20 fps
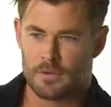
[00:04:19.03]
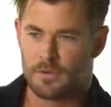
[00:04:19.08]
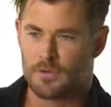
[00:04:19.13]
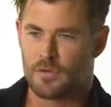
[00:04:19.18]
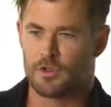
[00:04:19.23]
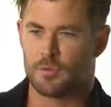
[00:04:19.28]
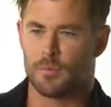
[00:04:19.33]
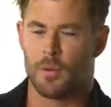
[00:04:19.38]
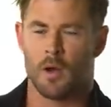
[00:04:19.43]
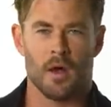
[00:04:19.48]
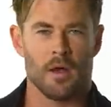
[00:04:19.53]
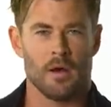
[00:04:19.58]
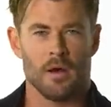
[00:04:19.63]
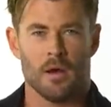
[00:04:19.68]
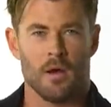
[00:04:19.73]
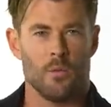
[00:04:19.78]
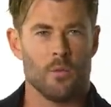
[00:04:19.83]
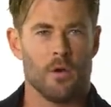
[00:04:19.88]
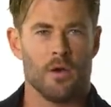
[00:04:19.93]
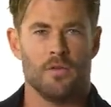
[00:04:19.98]
Chris Pine and
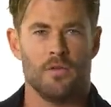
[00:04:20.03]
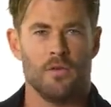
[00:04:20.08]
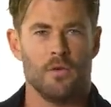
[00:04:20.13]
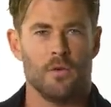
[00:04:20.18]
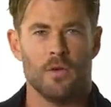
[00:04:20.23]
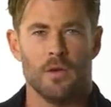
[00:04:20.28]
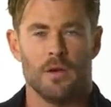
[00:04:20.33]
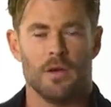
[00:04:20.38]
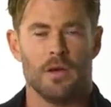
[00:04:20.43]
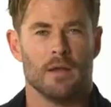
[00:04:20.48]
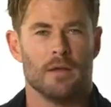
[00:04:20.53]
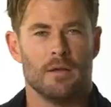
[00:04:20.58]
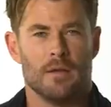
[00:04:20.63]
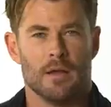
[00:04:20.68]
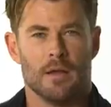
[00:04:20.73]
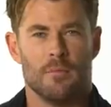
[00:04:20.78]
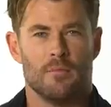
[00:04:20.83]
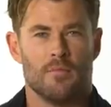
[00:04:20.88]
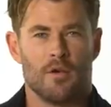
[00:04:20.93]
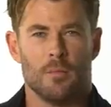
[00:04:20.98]
I want to do it,
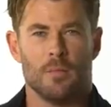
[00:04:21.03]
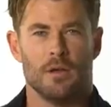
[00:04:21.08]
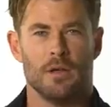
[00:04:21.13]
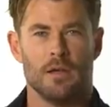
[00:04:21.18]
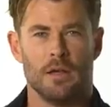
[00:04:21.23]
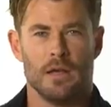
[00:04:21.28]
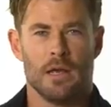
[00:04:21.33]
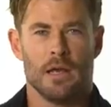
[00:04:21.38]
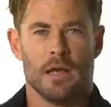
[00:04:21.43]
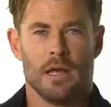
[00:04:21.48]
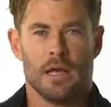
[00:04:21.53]
I'd, I'd probably